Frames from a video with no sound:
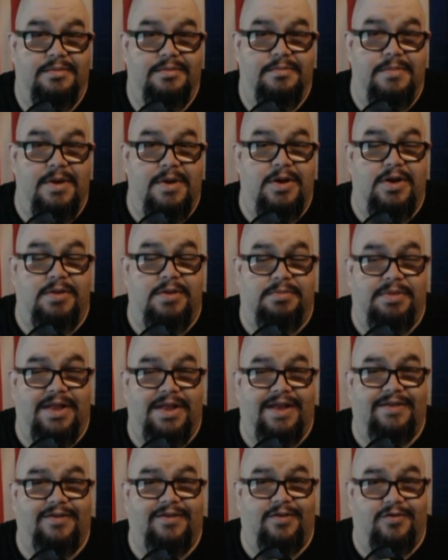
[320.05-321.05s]
Mayor de
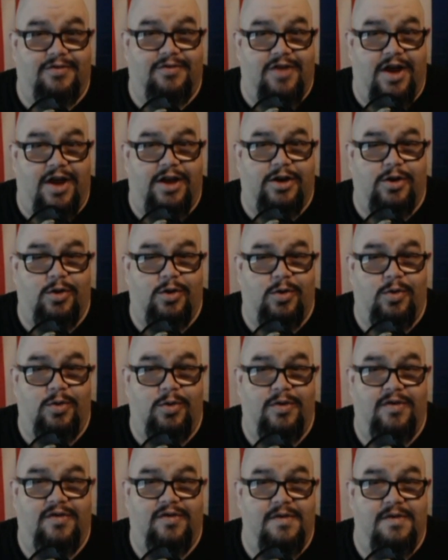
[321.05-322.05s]
Blasio's daughter,
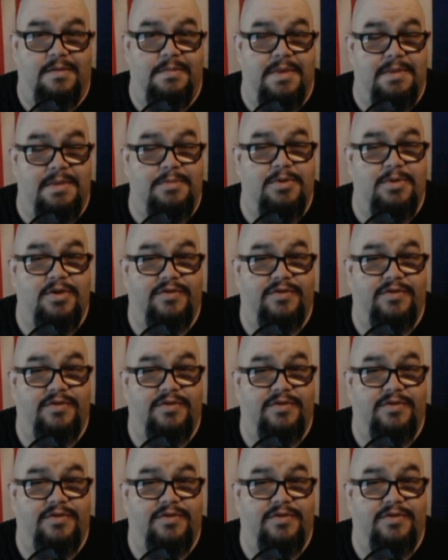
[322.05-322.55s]
who is a member